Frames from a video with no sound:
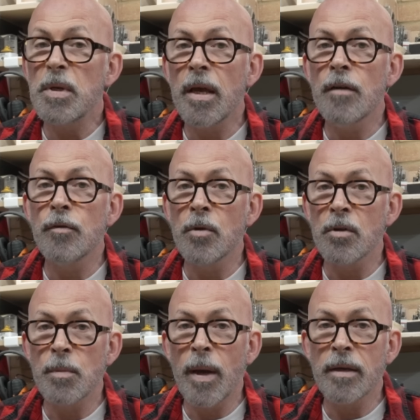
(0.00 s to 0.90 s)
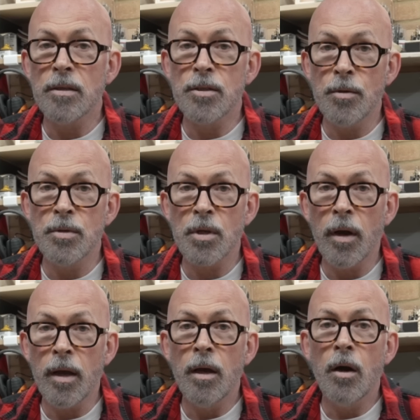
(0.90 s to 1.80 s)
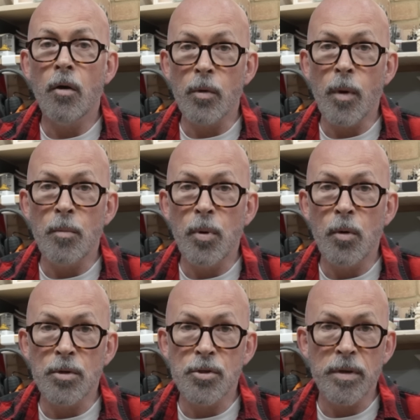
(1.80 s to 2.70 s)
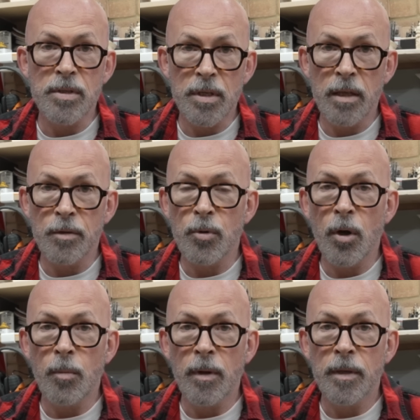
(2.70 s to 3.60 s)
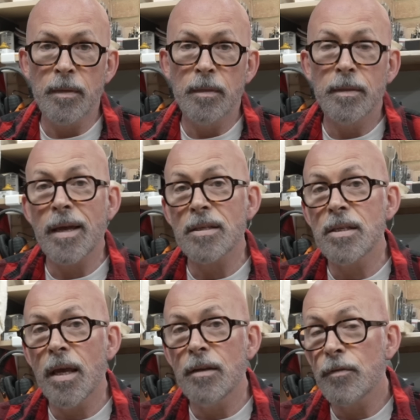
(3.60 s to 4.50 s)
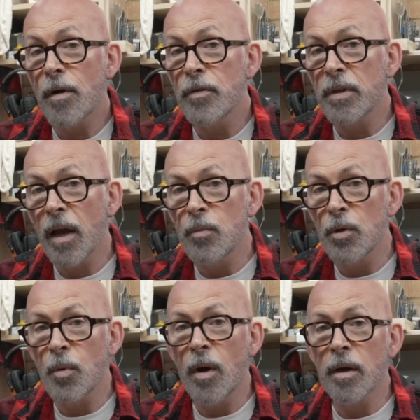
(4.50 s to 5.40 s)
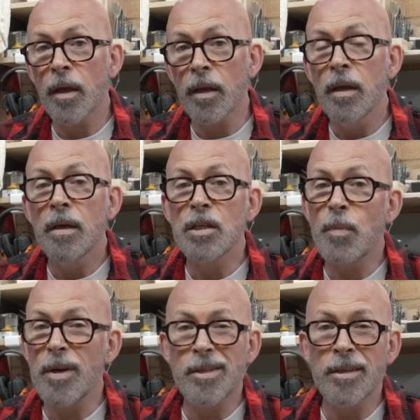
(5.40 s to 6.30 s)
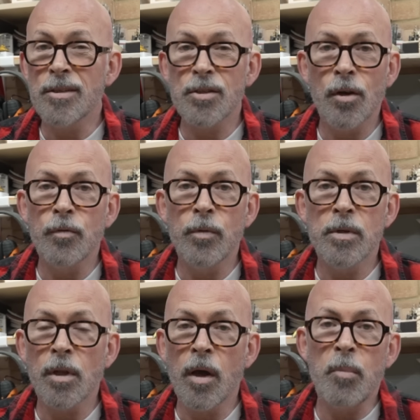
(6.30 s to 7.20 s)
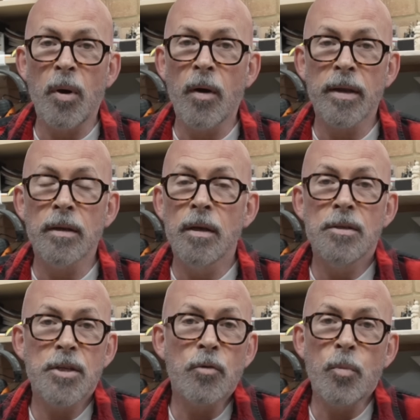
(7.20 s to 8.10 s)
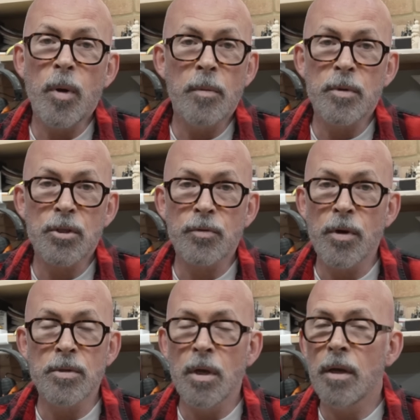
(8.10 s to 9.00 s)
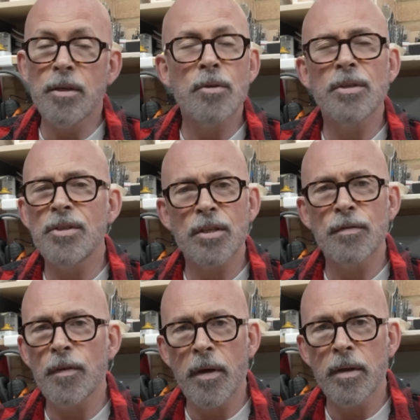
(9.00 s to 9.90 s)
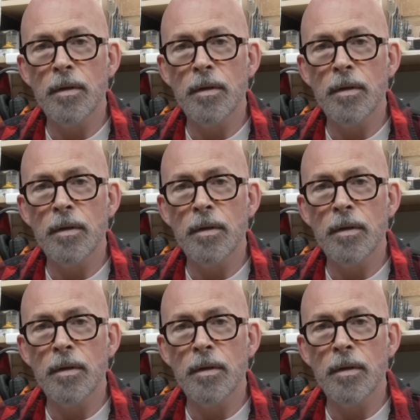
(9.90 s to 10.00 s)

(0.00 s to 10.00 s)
careful not to make it too tight or it won't pull the joint together properly. That said, for everyday woodworking, especially in softwoods like pine, general purpose screws are usually just fine.